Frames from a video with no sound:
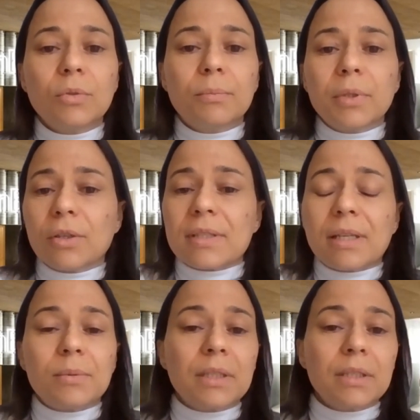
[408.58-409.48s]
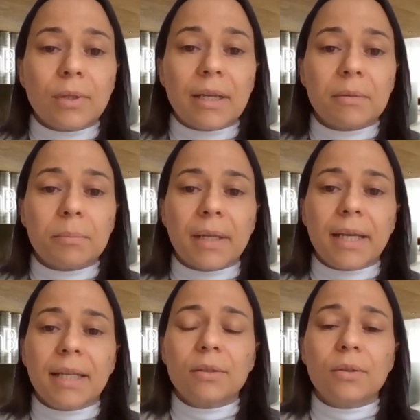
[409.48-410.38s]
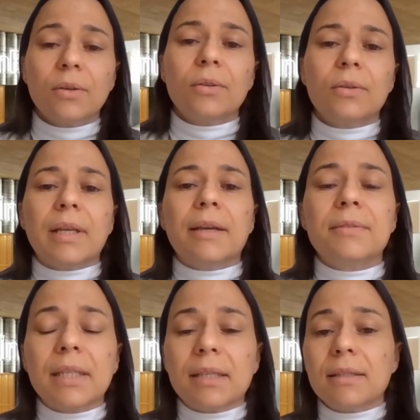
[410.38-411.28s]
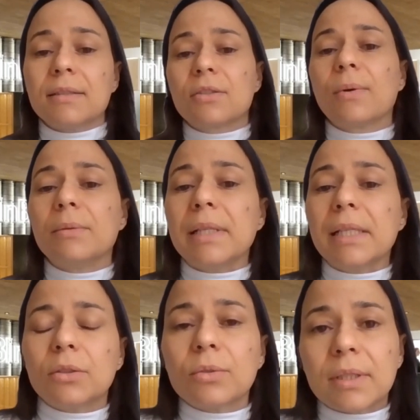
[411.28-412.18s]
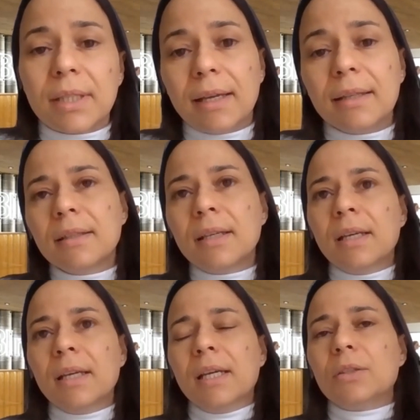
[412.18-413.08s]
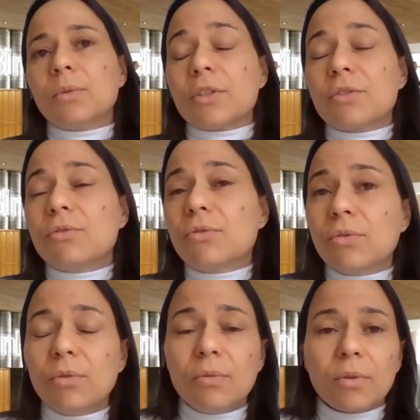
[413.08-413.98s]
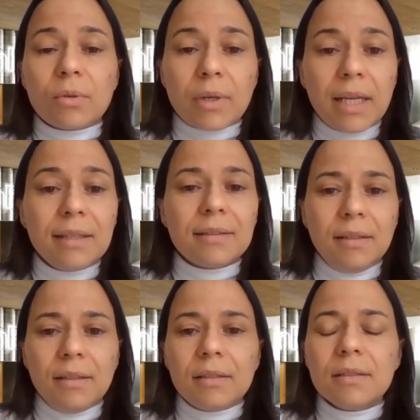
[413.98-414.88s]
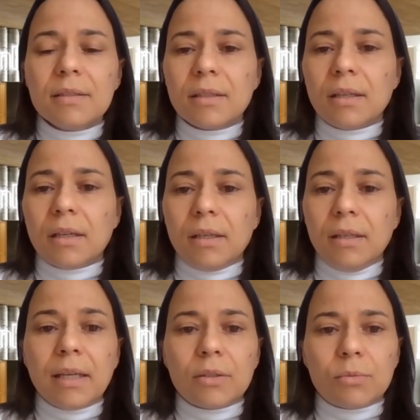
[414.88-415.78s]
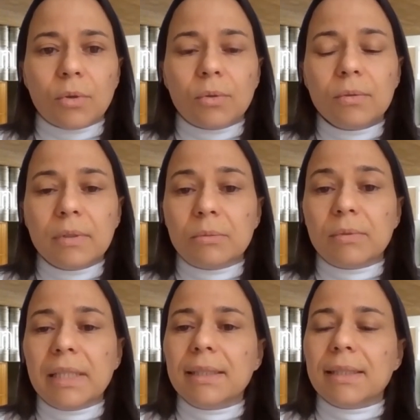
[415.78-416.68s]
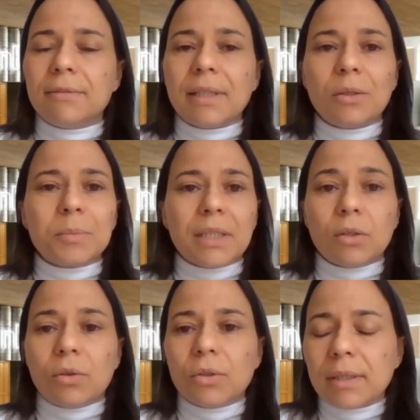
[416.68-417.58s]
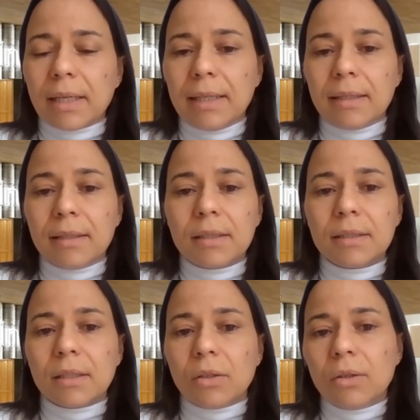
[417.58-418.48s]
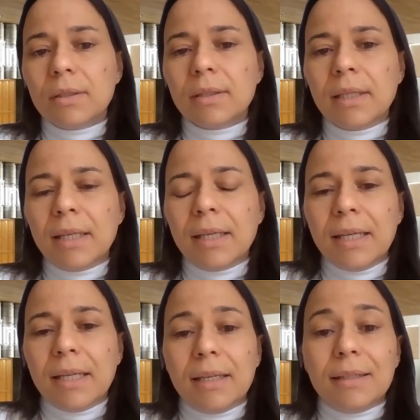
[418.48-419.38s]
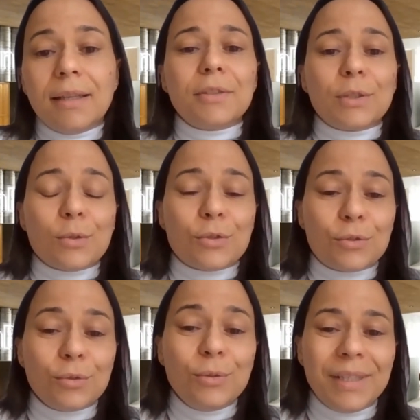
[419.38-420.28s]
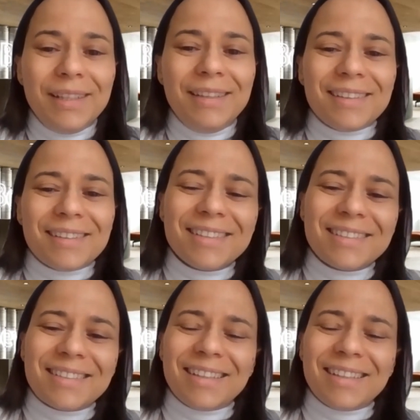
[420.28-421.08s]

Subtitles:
because I wanted to have a plan on having kids. So I really took that. It was 2 great years in that role, really developed a lot. I learned a lot. And after those 2 years,